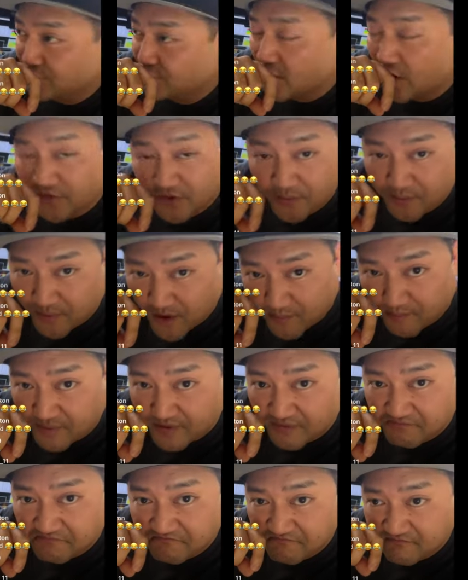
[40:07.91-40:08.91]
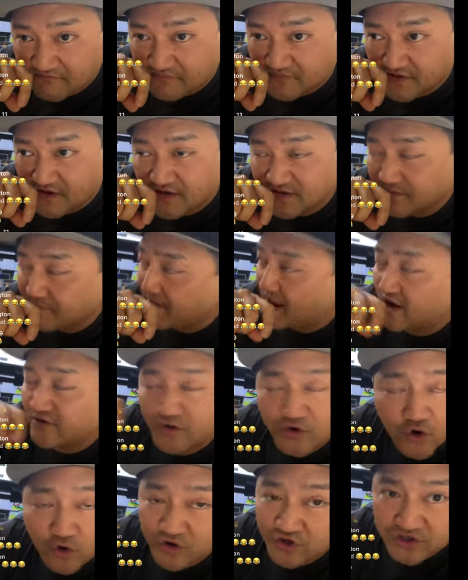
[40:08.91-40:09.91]
You know they're pumping. It doesn't
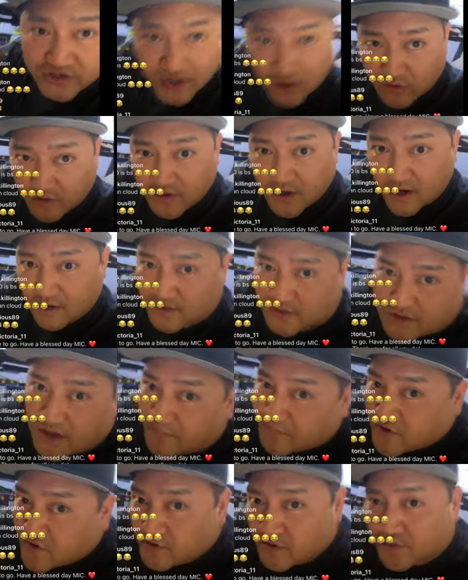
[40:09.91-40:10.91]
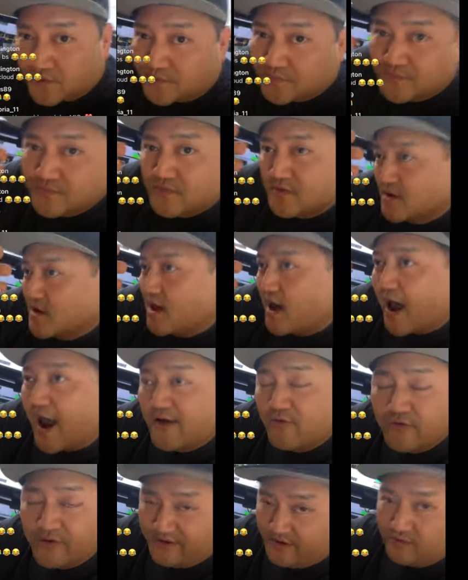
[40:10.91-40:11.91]
matter they go to jail or not. It's up to you.
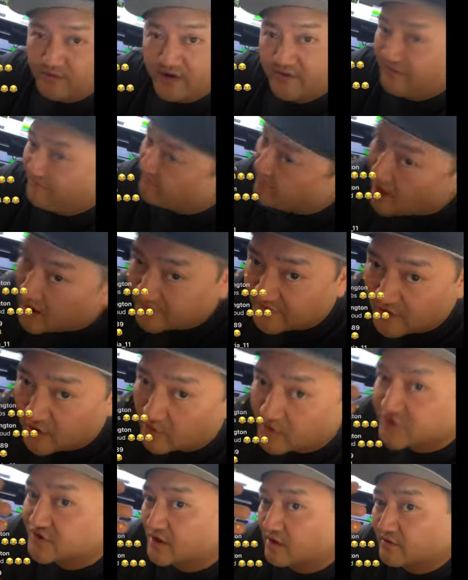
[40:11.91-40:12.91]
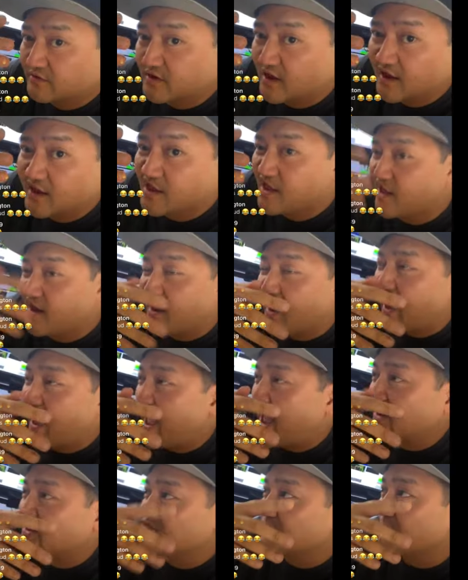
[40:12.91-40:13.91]
I really don't give a fuck if they go to jail or not.
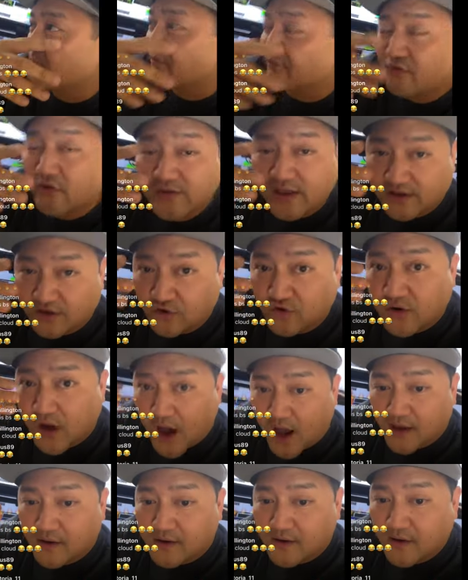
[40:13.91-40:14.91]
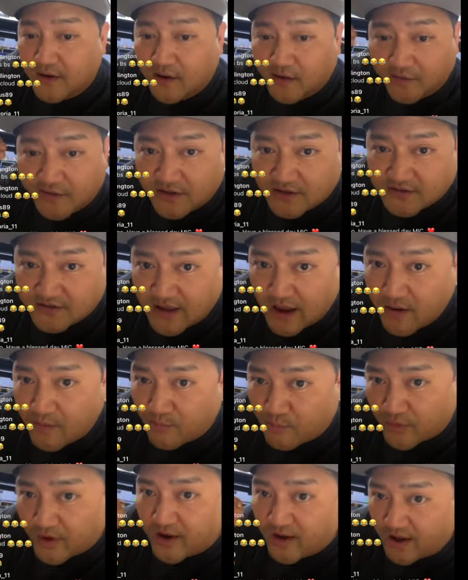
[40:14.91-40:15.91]
I actually prefer they do not because
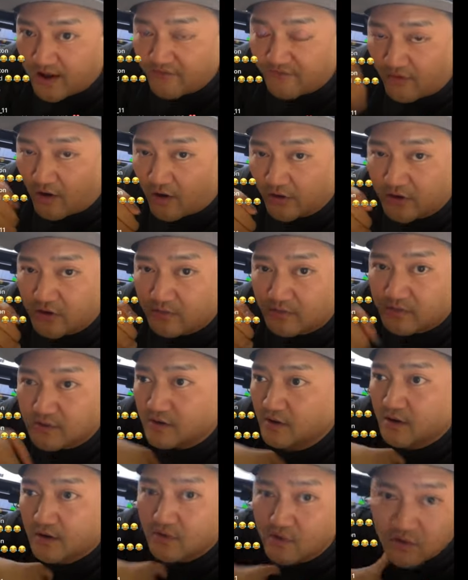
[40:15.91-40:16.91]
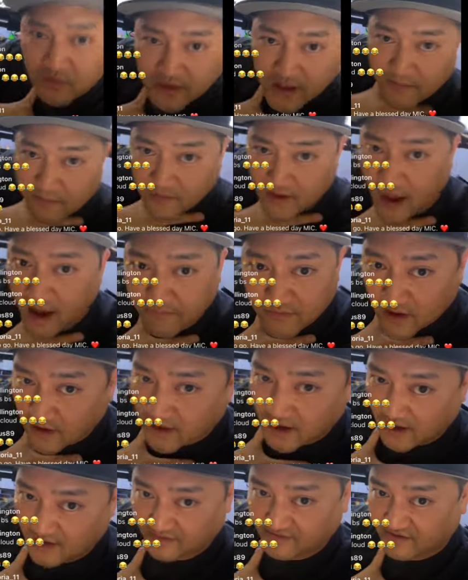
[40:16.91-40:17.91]
they bring in volume. Who them? I'm
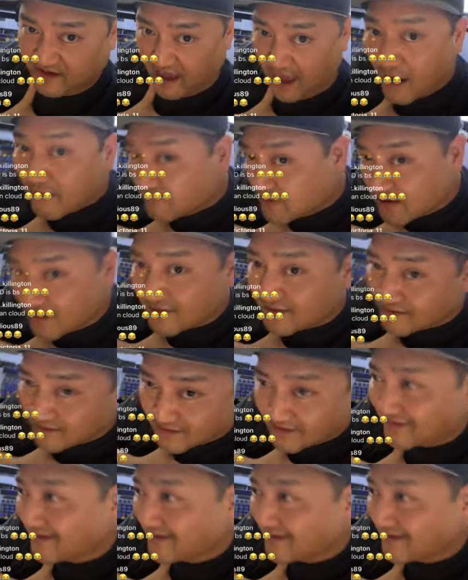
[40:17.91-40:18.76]
not getting scammed.